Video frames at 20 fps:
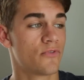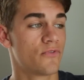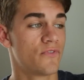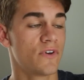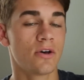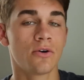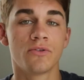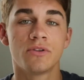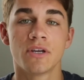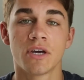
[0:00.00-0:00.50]

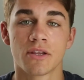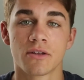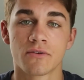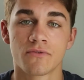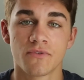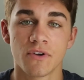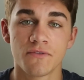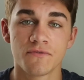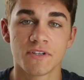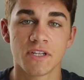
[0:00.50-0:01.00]
fill the other
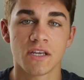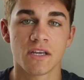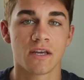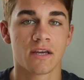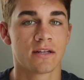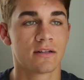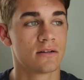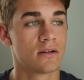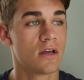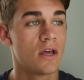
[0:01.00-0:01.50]
50
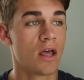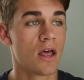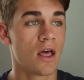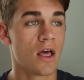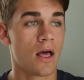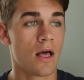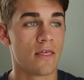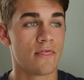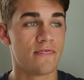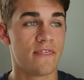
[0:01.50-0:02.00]

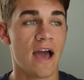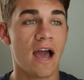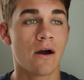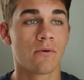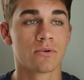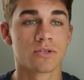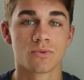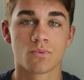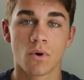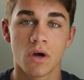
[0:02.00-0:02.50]
and
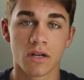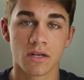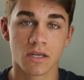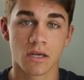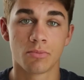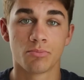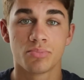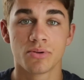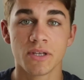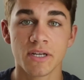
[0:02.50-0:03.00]
that was what
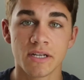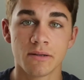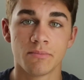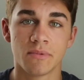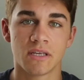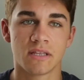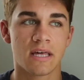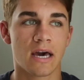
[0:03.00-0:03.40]
completed me.